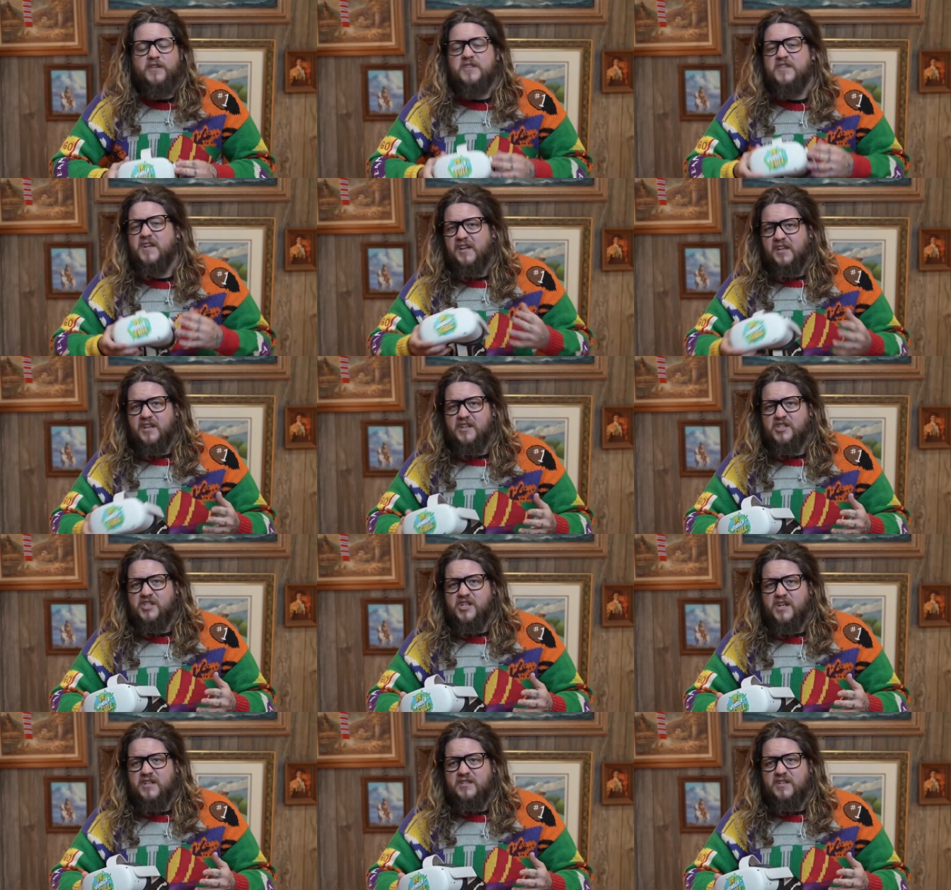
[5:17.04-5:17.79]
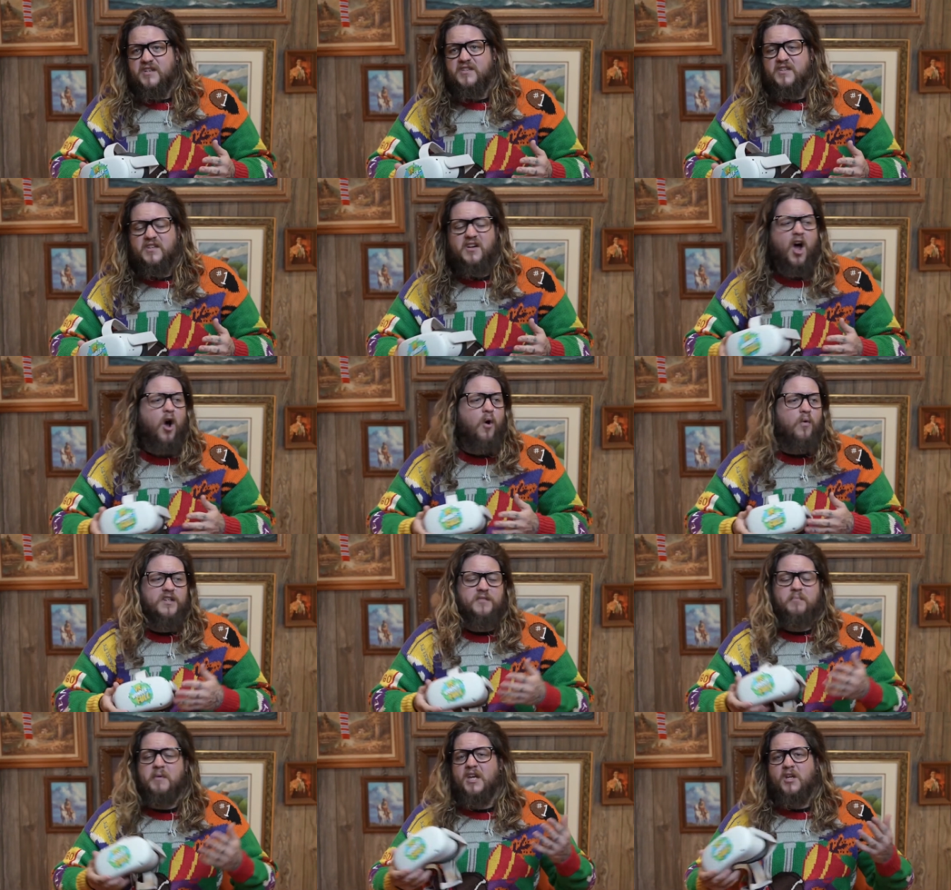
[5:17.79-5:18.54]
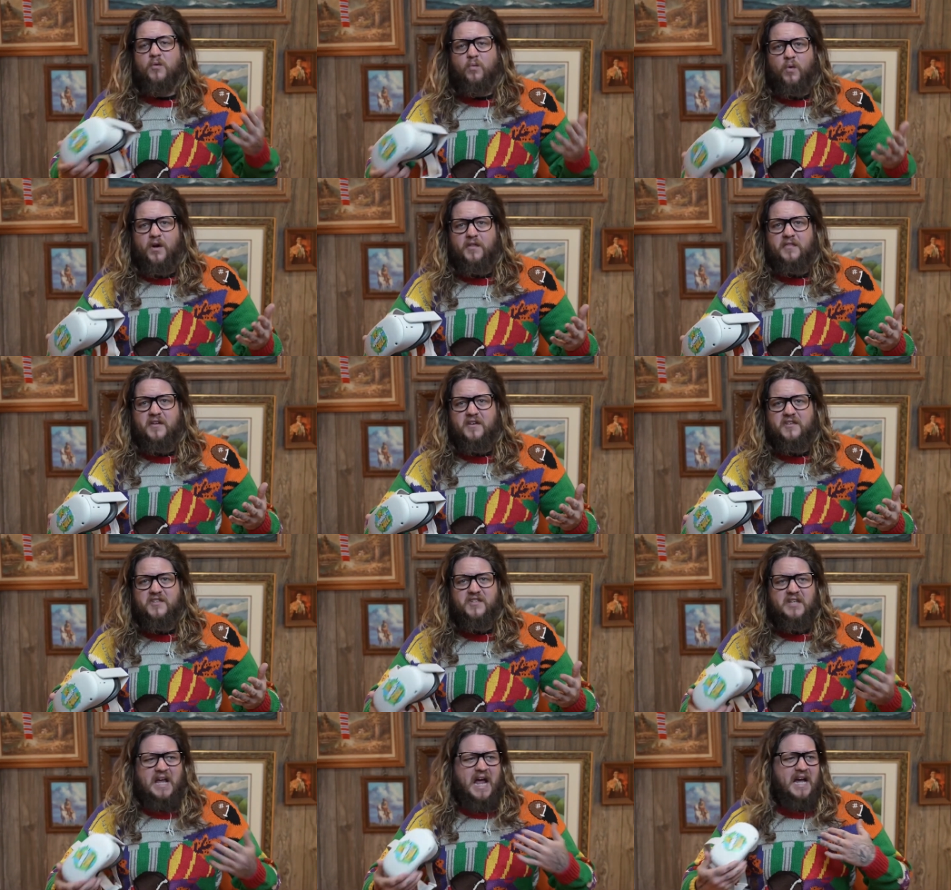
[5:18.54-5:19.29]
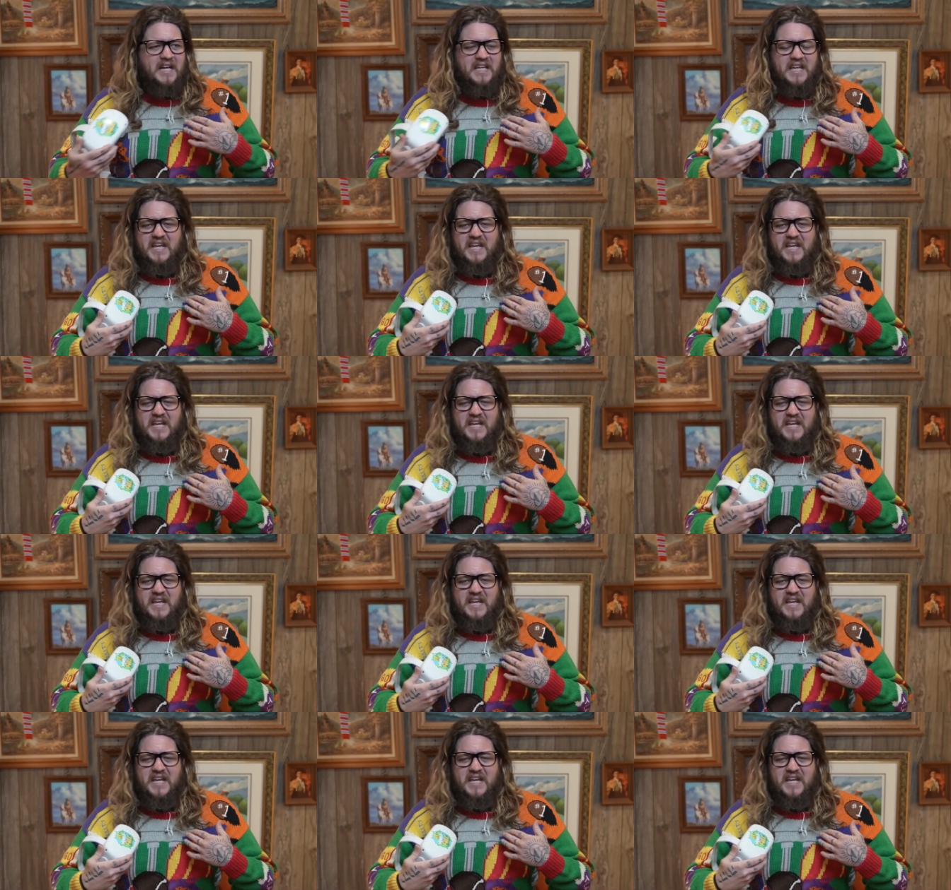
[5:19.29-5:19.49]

for sending us Jesus and always being with us, I